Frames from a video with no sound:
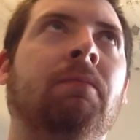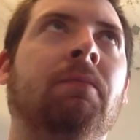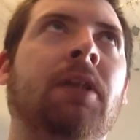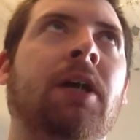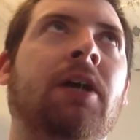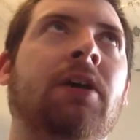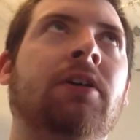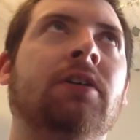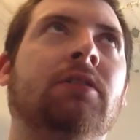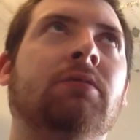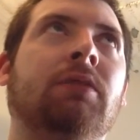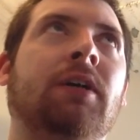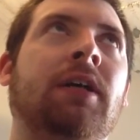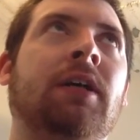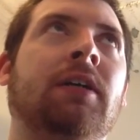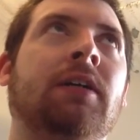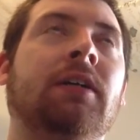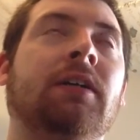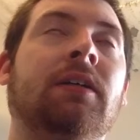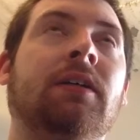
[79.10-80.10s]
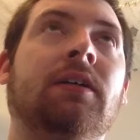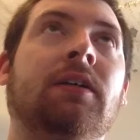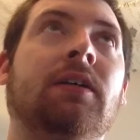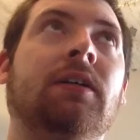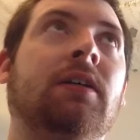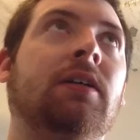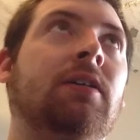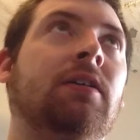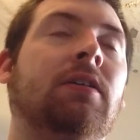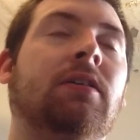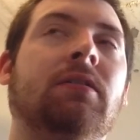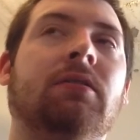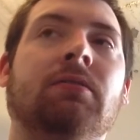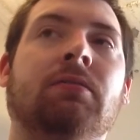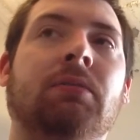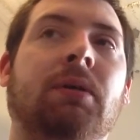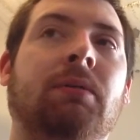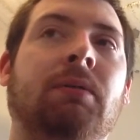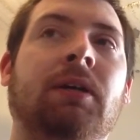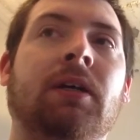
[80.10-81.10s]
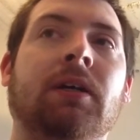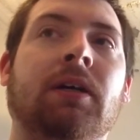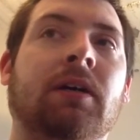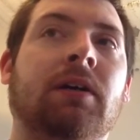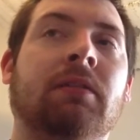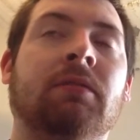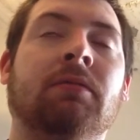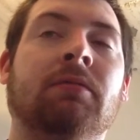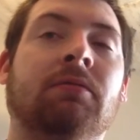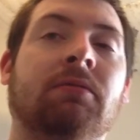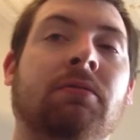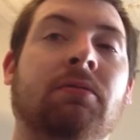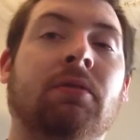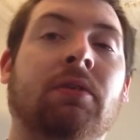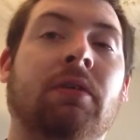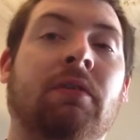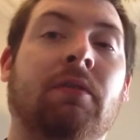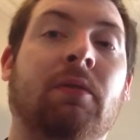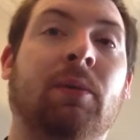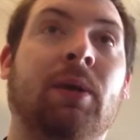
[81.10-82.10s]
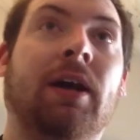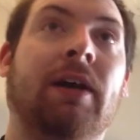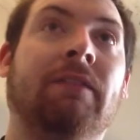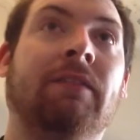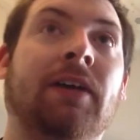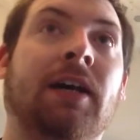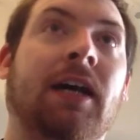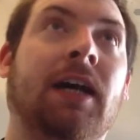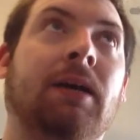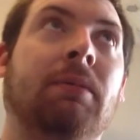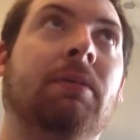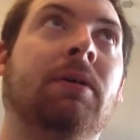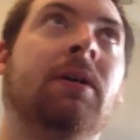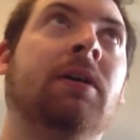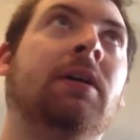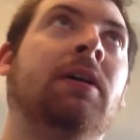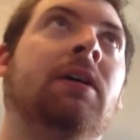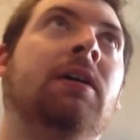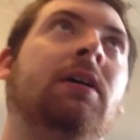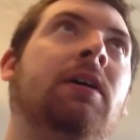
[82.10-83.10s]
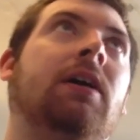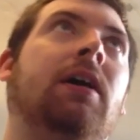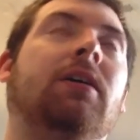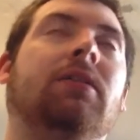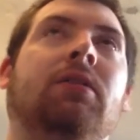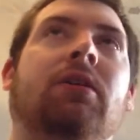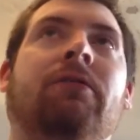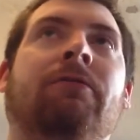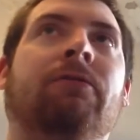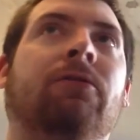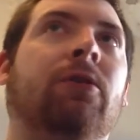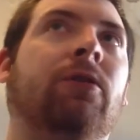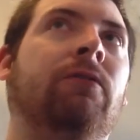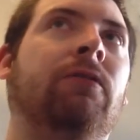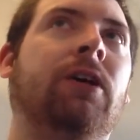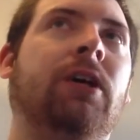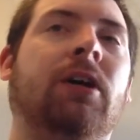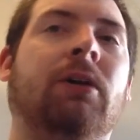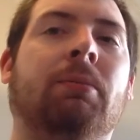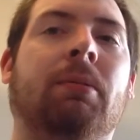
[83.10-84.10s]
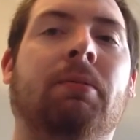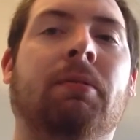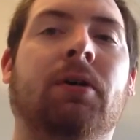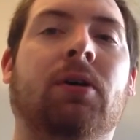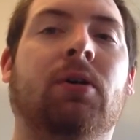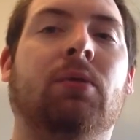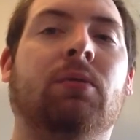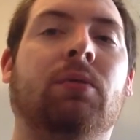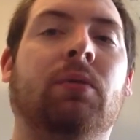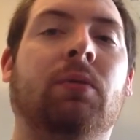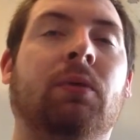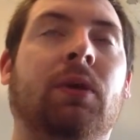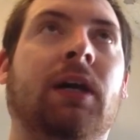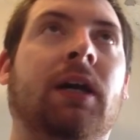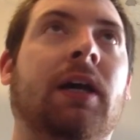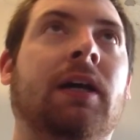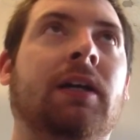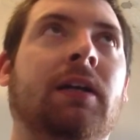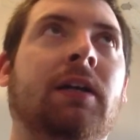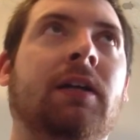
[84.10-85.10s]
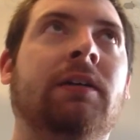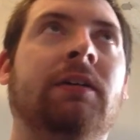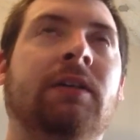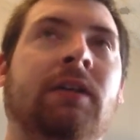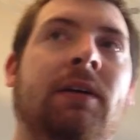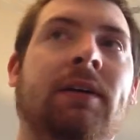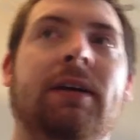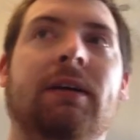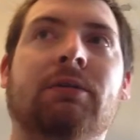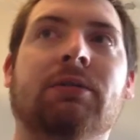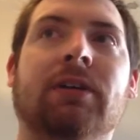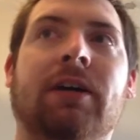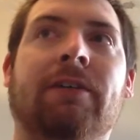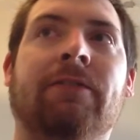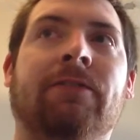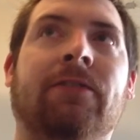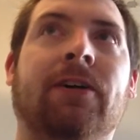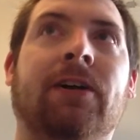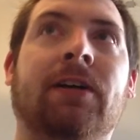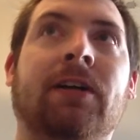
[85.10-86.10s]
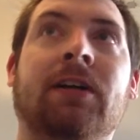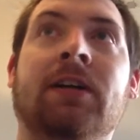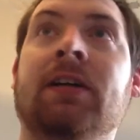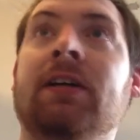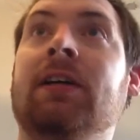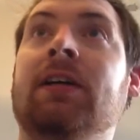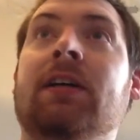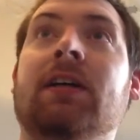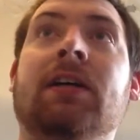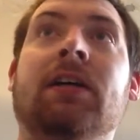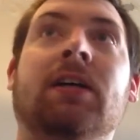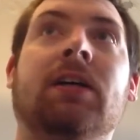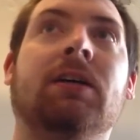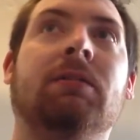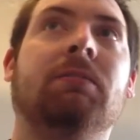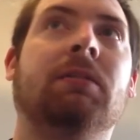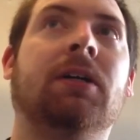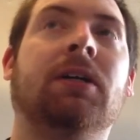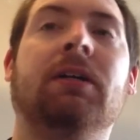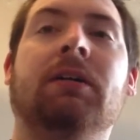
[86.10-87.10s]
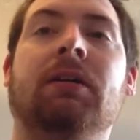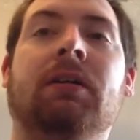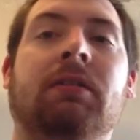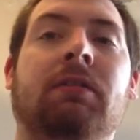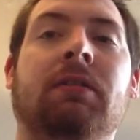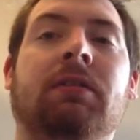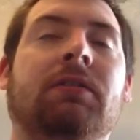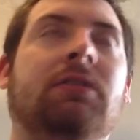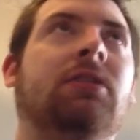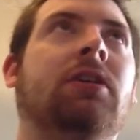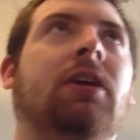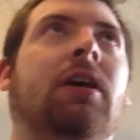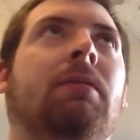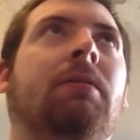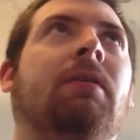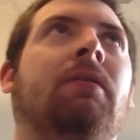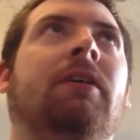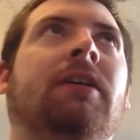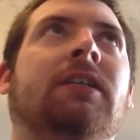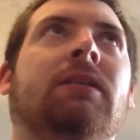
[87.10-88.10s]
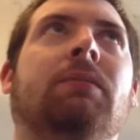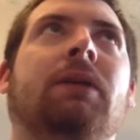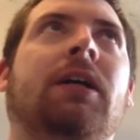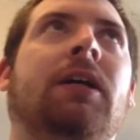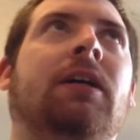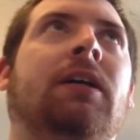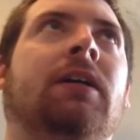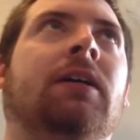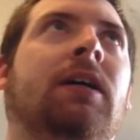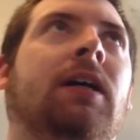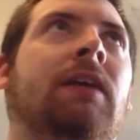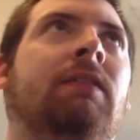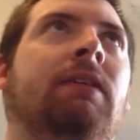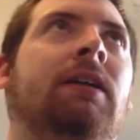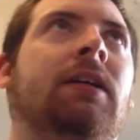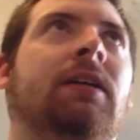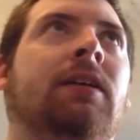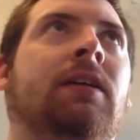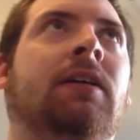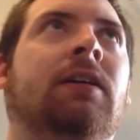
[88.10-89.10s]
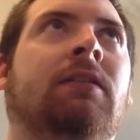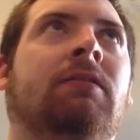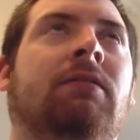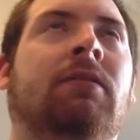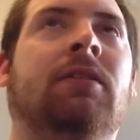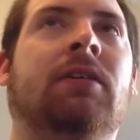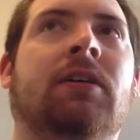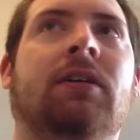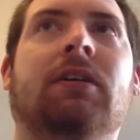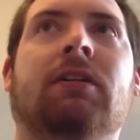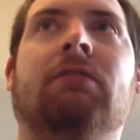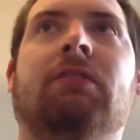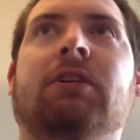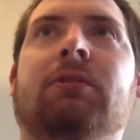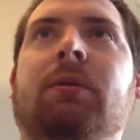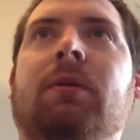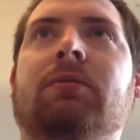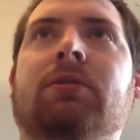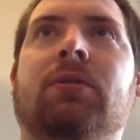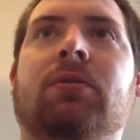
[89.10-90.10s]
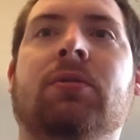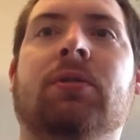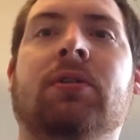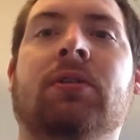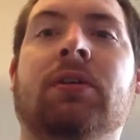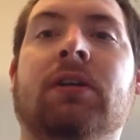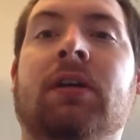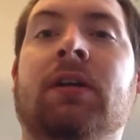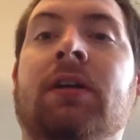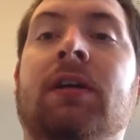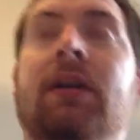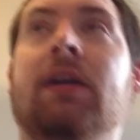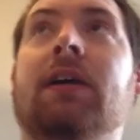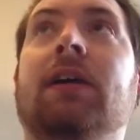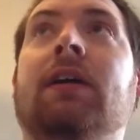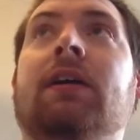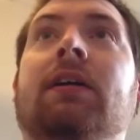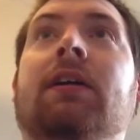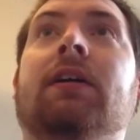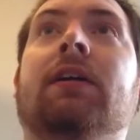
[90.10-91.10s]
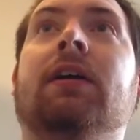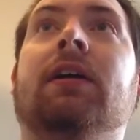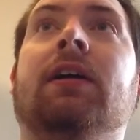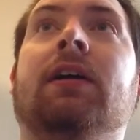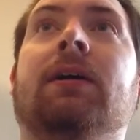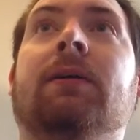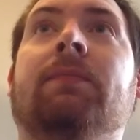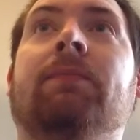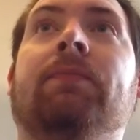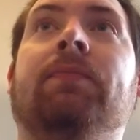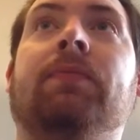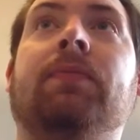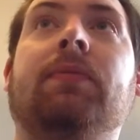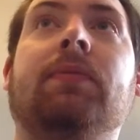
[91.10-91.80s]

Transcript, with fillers: later this week Maybe I'll, when I have time, I'll do a full video about my whole weekend. It was a lot of fun. But uh, uh, let's talk about WrestleMania. I mean, WrestleMania was cool. Um,